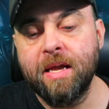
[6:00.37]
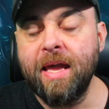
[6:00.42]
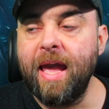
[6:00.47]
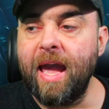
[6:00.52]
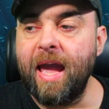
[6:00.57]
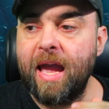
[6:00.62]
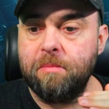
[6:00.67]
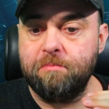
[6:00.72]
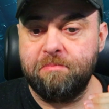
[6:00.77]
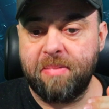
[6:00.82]

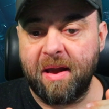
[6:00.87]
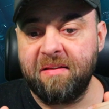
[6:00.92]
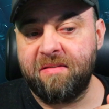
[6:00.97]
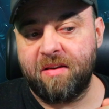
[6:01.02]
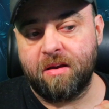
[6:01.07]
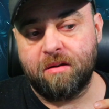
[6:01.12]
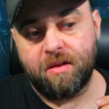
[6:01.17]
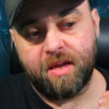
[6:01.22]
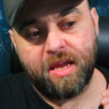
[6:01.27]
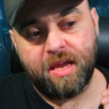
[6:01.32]
And
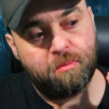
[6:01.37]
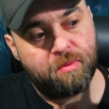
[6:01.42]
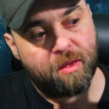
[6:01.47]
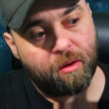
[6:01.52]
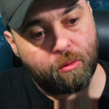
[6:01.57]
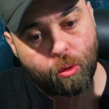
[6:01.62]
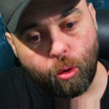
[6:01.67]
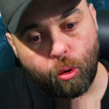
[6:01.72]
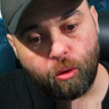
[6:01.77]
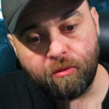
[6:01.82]
basically they
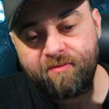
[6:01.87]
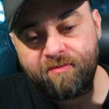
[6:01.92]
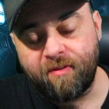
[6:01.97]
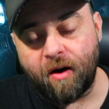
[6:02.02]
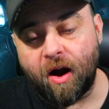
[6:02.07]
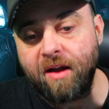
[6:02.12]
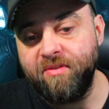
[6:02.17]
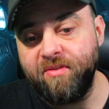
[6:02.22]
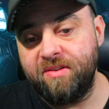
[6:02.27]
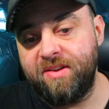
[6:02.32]
were all
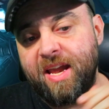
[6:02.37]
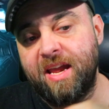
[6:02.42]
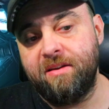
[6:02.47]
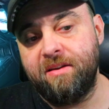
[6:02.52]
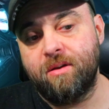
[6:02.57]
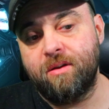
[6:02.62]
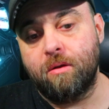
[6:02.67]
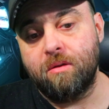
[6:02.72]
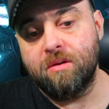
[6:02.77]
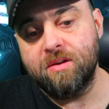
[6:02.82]
$5 and
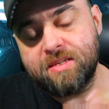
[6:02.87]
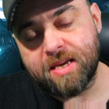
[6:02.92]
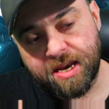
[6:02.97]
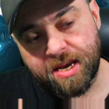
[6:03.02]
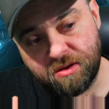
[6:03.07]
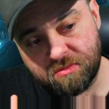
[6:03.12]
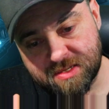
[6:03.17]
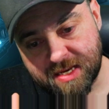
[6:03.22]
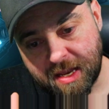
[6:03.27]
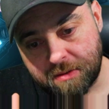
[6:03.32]
$10, and
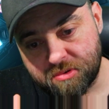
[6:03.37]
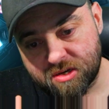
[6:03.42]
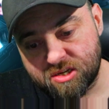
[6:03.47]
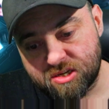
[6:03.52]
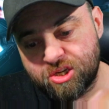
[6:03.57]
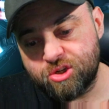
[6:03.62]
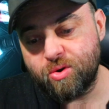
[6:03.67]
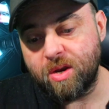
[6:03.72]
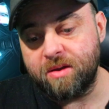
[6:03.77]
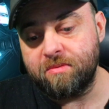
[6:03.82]
he was able to
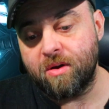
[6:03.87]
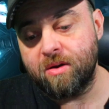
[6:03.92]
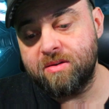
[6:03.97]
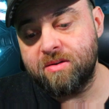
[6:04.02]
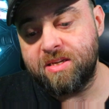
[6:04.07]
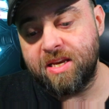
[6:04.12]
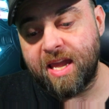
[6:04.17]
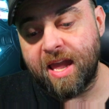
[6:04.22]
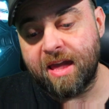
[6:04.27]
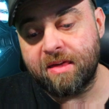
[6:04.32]
string those
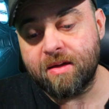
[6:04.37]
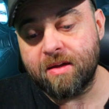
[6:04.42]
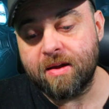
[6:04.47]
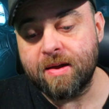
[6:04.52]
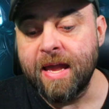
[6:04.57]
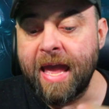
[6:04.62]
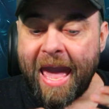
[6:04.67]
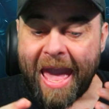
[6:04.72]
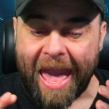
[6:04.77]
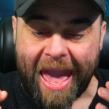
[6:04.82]
together.
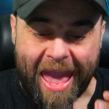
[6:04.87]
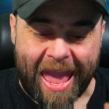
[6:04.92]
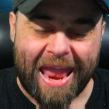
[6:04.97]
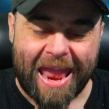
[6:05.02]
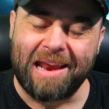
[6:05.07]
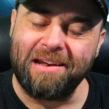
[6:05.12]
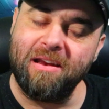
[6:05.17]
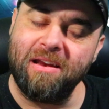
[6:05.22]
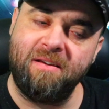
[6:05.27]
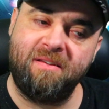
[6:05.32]

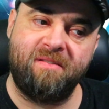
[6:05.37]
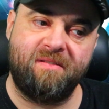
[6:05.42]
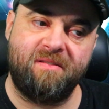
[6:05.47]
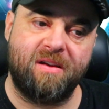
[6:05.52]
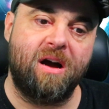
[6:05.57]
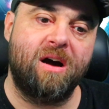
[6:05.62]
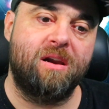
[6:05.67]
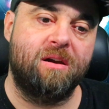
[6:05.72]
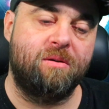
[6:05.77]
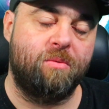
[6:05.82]
And he
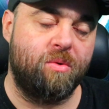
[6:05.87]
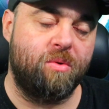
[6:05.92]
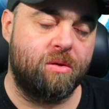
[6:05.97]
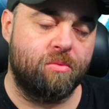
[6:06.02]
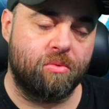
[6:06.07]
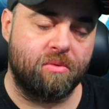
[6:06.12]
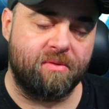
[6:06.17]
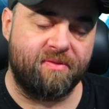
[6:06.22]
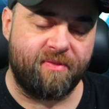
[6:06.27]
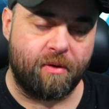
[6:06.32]
started with a
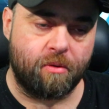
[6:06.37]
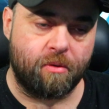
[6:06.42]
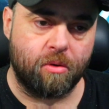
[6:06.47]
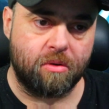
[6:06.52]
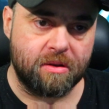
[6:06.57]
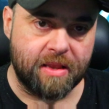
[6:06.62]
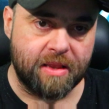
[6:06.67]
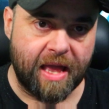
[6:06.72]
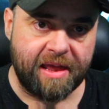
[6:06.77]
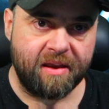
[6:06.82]
referral
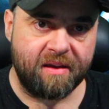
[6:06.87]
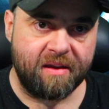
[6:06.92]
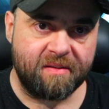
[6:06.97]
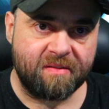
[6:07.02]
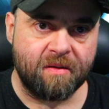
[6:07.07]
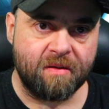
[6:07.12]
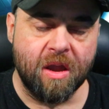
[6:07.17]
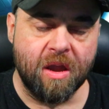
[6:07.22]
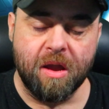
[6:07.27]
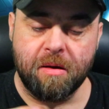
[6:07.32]

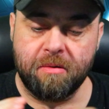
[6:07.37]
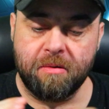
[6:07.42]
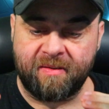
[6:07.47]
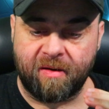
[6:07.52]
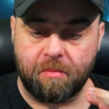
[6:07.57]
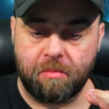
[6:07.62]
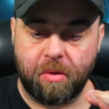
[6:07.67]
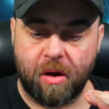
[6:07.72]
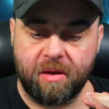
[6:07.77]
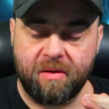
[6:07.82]
Gladius.
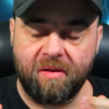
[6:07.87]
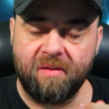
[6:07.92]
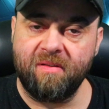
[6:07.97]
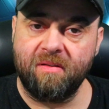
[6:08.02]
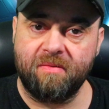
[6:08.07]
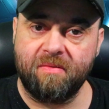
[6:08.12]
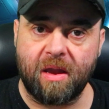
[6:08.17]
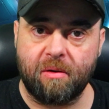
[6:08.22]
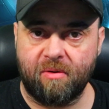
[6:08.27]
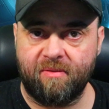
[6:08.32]
So by using
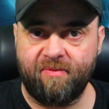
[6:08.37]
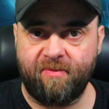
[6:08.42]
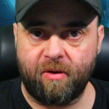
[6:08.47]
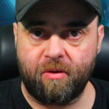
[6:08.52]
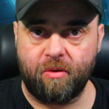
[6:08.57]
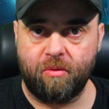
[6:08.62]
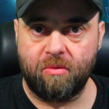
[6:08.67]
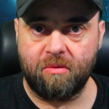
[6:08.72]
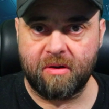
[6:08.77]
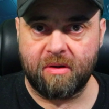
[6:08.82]
that
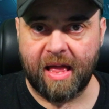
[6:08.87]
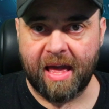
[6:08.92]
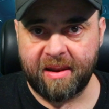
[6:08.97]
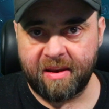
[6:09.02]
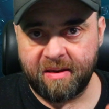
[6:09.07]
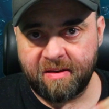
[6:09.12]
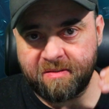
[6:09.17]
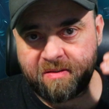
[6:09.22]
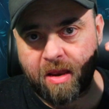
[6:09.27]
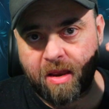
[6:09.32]
referral
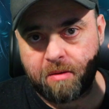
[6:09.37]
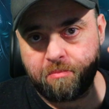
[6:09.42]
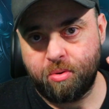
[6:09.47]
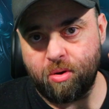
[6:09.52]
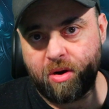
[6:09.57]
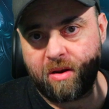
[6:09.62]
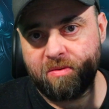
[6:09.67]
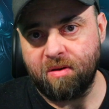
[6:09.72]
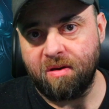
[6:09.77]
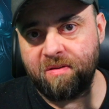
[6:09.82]
Gladius and
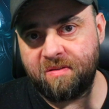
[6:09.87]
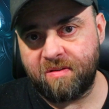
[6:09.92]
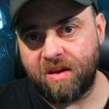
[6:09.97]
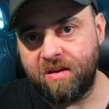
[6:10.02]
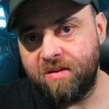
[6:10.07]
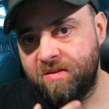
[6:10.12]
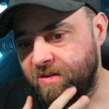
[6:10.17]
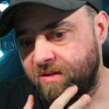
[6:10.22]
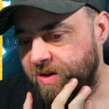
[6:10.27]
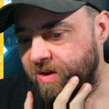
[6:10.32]
putting those
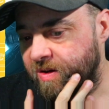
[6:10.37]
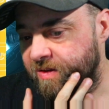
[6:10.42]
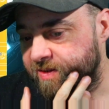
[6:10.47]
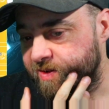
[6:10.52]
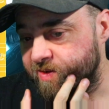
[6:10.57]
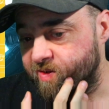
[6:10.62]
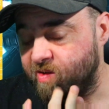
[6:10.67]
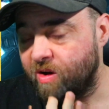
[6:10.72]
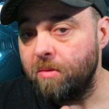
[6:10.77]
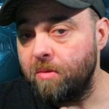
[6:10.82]
CCUs
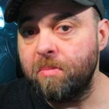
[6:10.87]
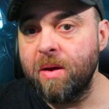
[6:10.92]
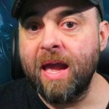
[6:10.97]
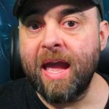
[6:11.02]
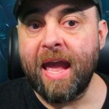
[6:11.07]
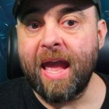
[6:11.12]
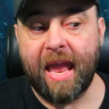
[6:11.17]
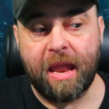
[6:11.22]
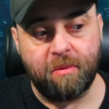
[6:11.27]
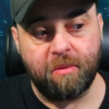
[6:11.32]
on top,
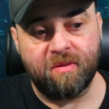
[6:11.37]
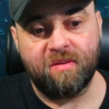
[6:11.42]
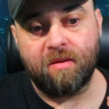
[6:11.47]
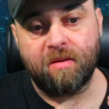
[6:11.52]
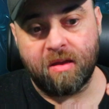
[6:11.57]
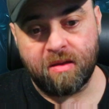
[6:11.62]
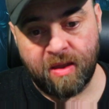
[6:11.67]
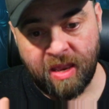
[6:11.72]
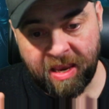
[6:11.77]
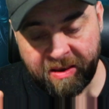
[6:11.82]

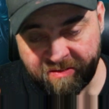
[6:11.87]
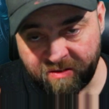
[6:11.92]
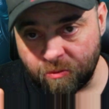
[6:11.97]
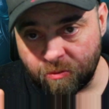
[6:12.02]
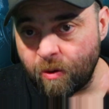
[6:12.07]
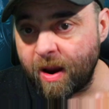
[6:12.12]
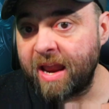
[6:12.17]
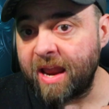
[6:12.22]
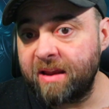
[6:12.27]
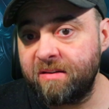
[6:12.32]
his
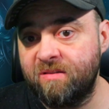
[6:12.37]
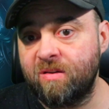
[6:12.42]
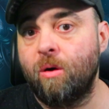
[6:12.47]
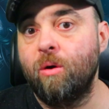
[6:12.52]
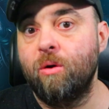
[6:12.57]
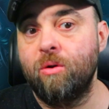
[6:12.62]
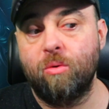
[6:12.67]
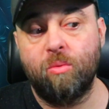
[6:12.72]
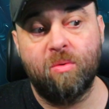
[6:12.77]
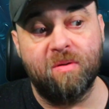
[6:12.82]
grand
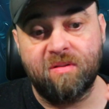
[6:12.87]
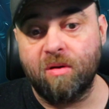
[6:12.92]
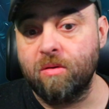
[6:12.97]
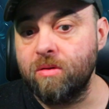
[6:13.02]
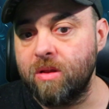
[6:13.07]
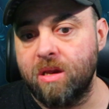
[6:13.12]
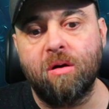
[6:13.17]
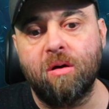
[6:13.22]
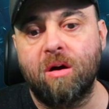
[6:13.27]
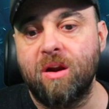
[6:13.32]
total was
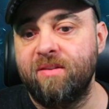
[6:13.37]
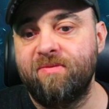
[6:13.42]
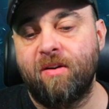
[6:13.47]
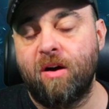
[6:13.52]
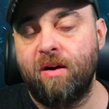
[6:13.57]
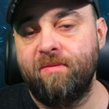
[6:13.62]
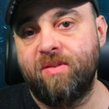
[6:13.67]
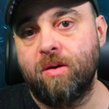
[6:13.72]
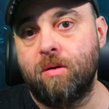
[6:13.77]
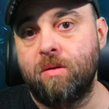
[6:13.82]
only
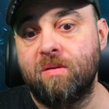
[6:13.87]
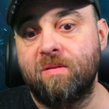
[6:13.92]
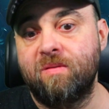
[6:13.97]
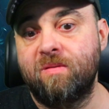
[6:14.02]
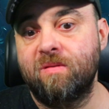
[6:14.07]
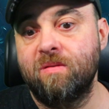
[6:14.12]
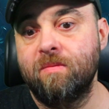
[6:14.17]
$95.